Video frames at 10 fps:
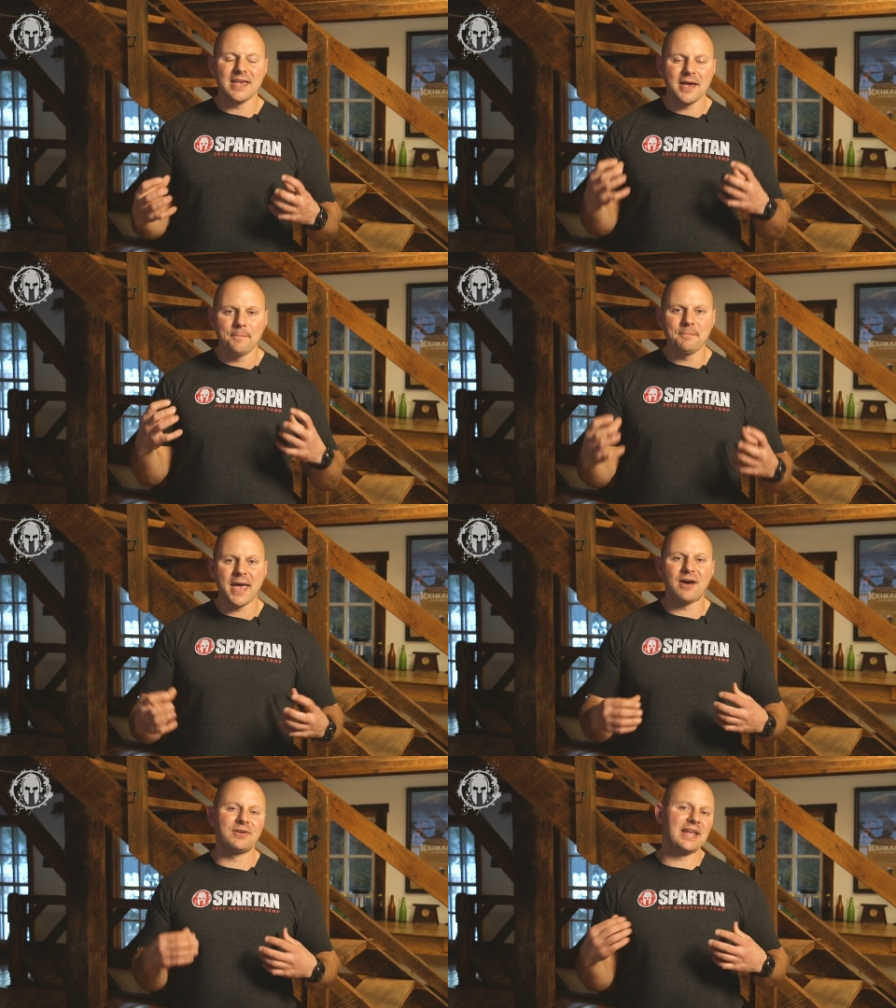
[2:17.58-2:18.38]

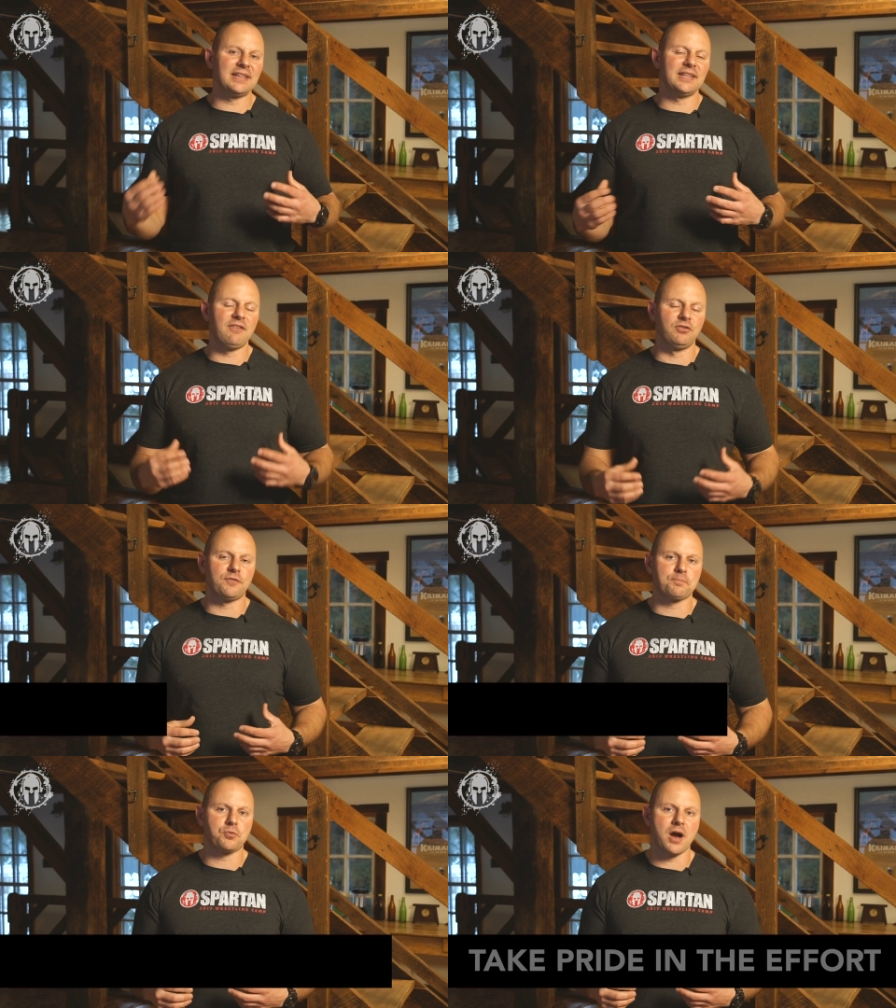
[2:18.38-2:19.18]
amount and level
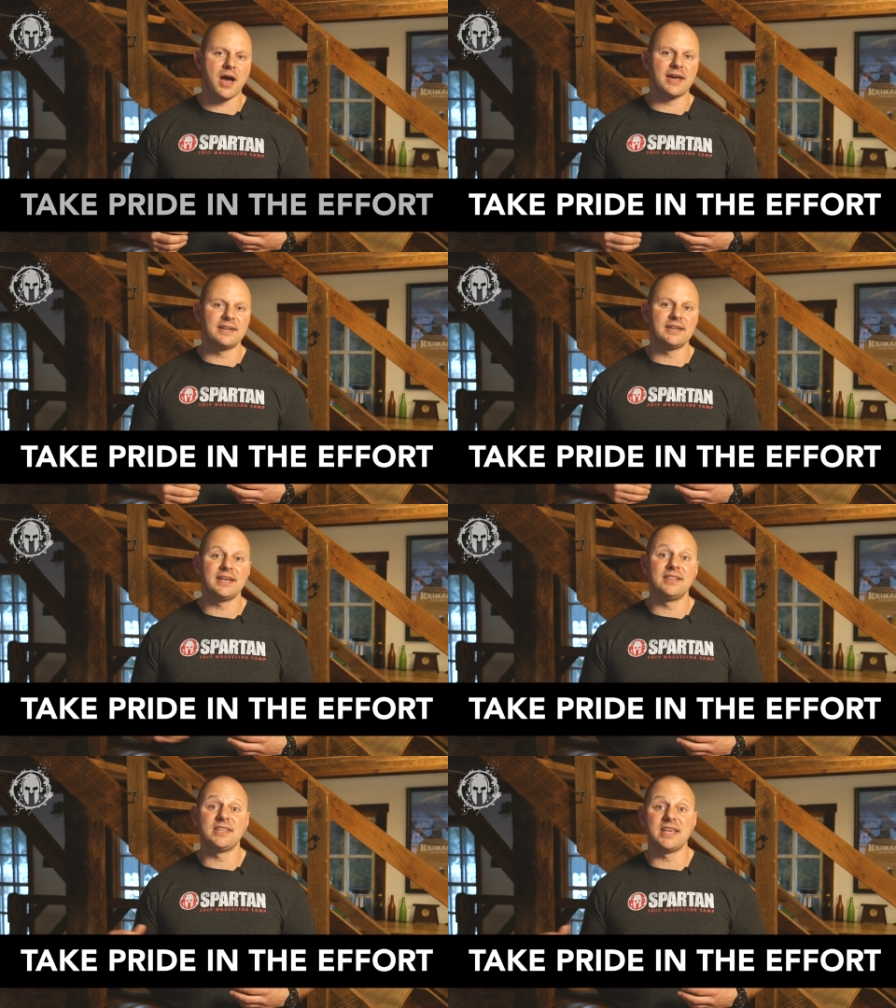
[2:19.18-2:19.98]
of pride
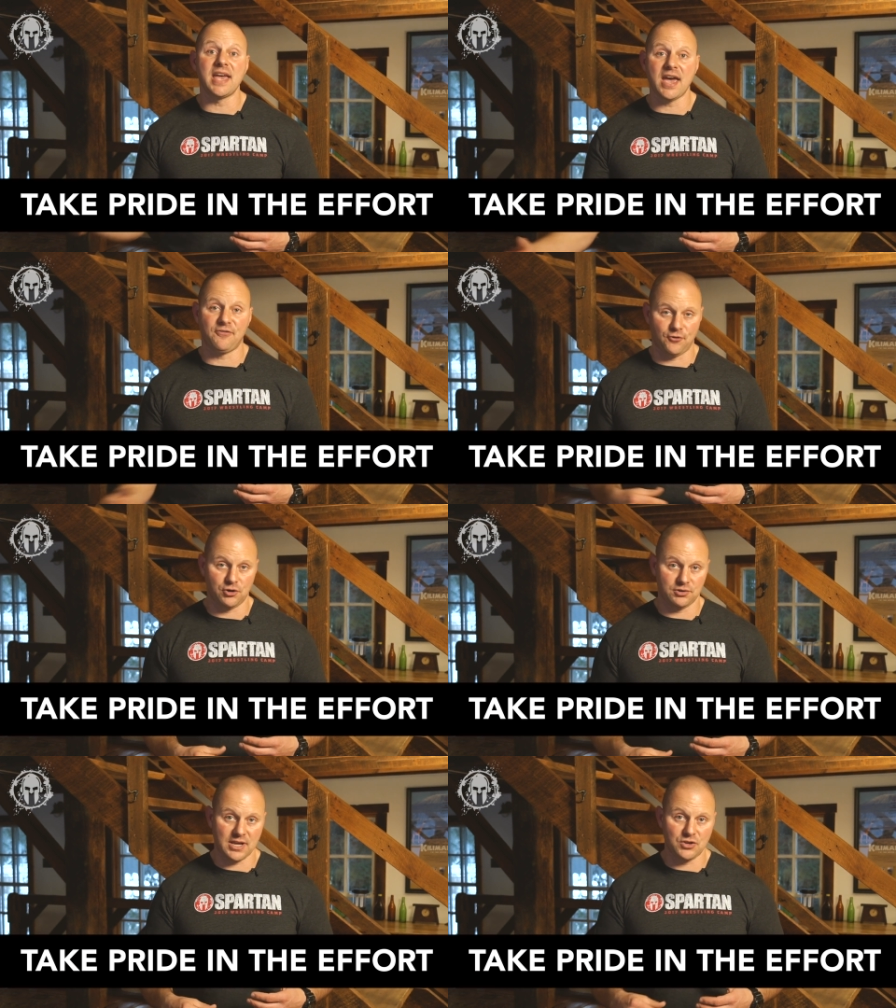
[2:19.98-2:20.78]
in the
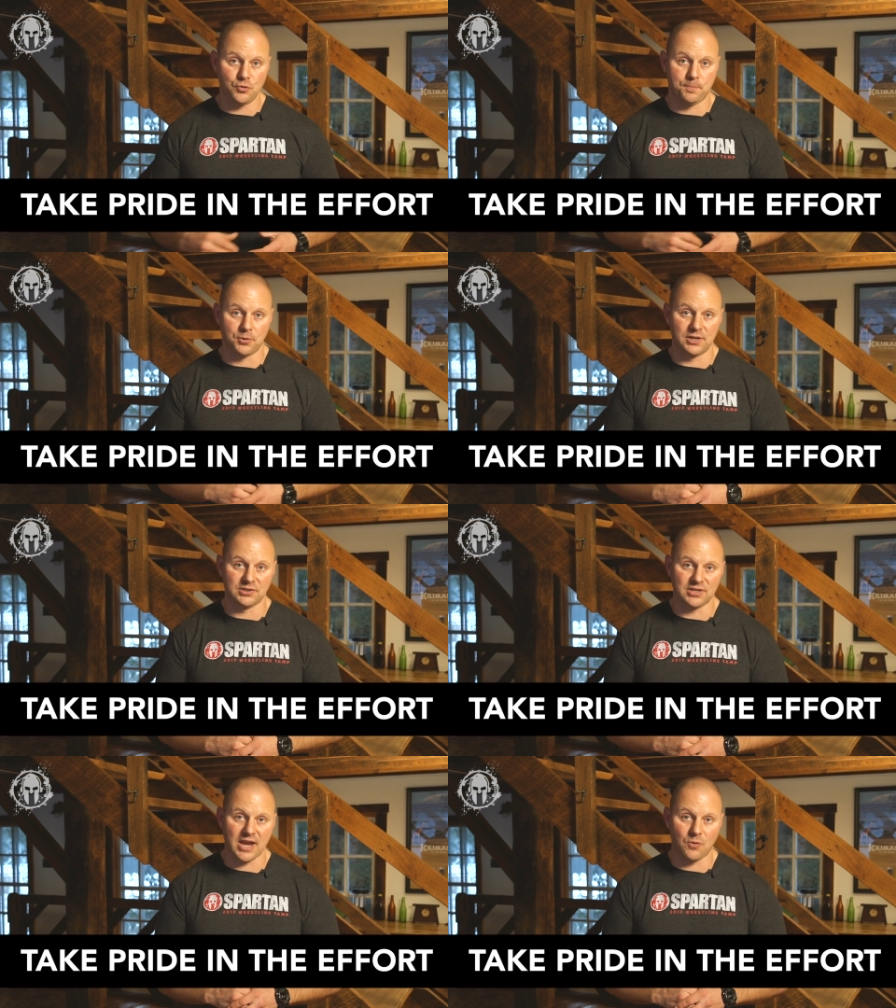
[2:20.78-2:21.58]
effort that you put
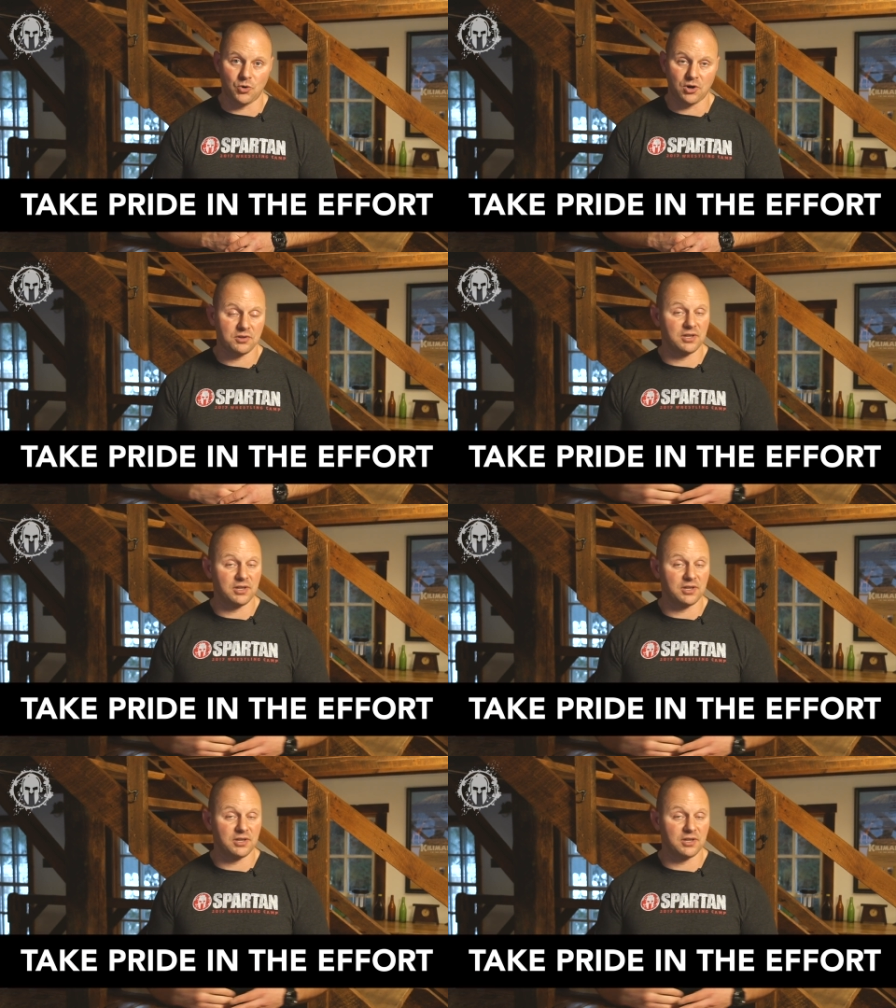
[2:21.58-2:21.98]
into that work.